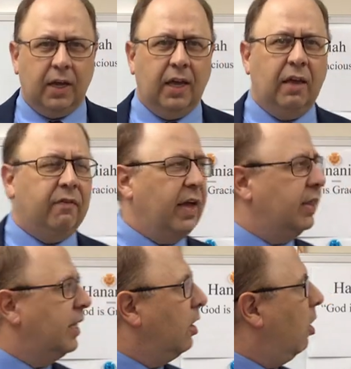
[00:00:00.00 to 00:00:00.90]
Eve and
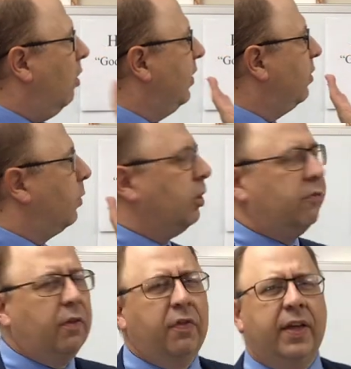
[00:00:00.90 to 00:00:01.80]
did all these
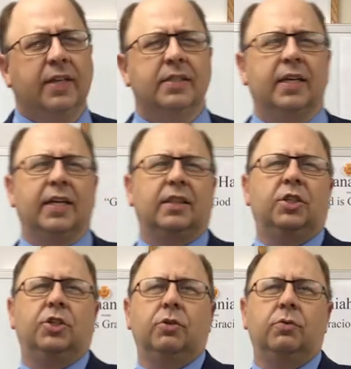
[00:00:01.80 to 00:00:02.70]
wonderful things to get the
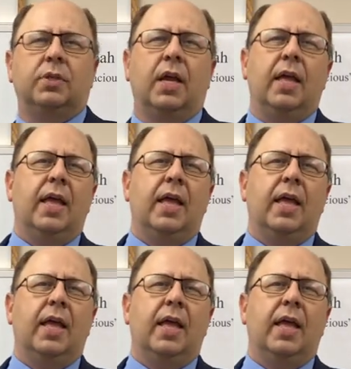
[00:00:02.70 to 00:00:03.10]
Jews